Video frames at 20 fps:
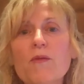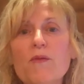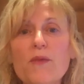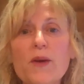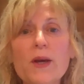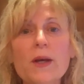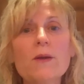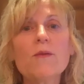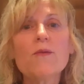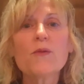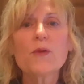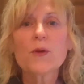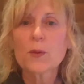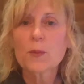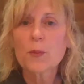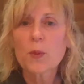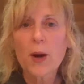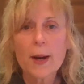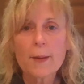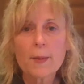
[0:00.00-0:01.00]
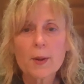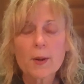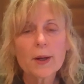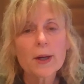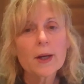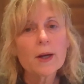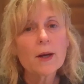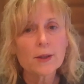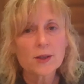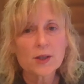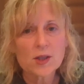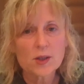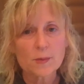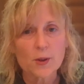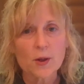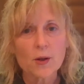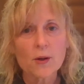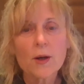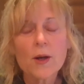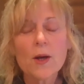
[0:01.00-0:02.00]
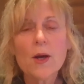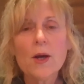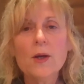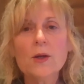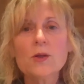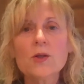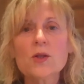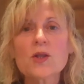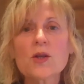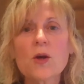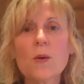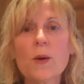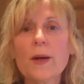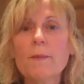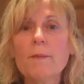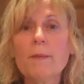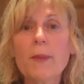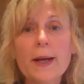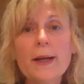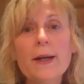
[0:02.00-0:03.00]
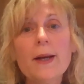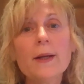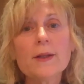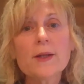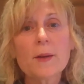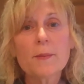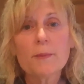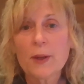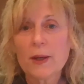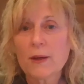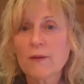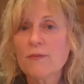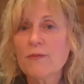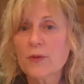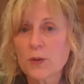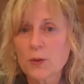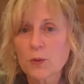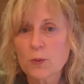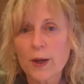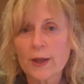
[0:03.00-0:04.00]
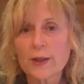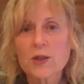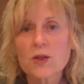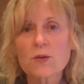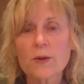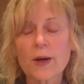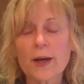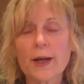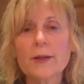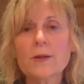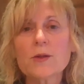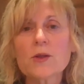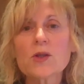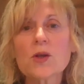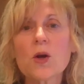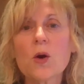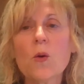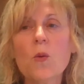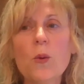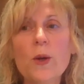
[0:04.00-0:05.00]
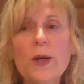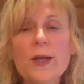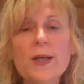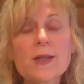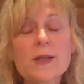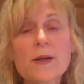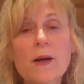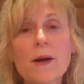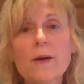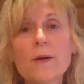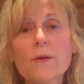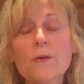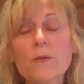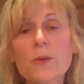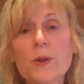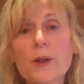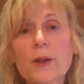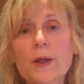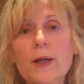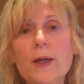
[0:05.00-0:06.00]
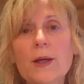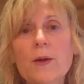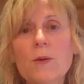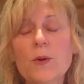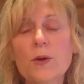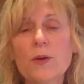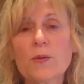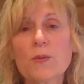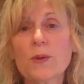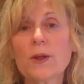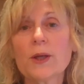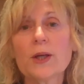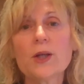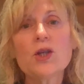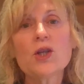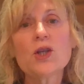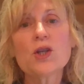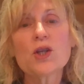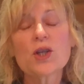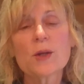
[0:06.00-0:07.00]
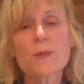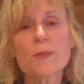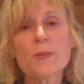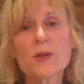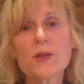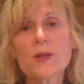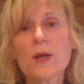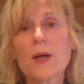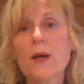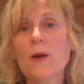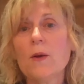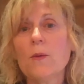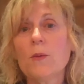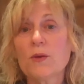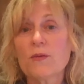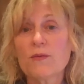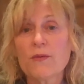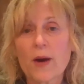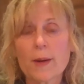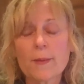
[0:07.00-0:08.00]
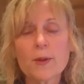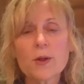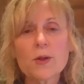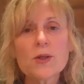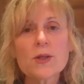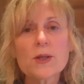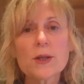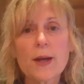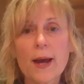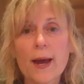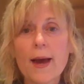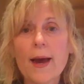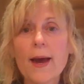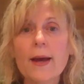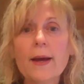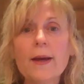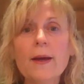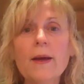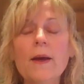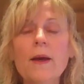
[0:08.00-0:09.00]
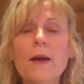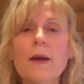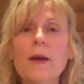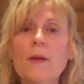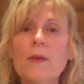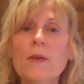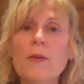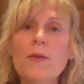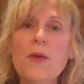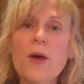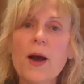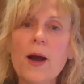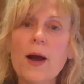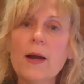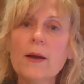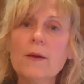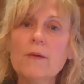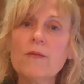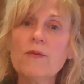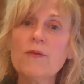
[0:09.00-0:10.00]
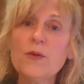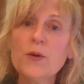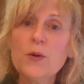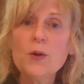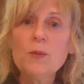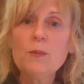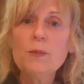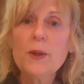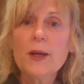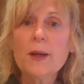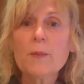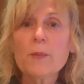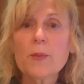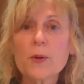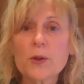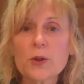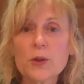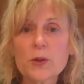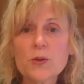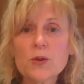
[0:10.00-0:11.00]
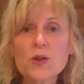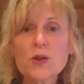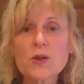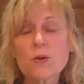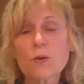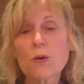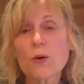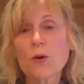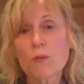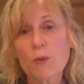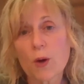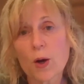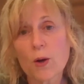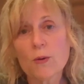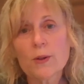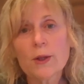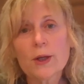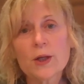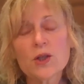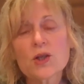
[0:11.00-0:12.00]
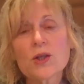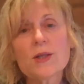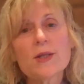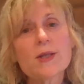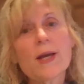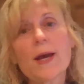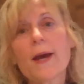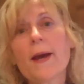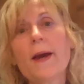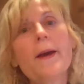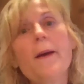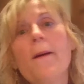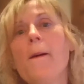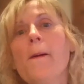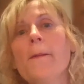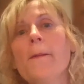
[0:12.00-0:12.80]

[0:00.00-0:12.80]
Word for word: fit for the primary customer so it might end up being food waste right so we start really with relationships with farmers and ag that food being produced or grown, I should say,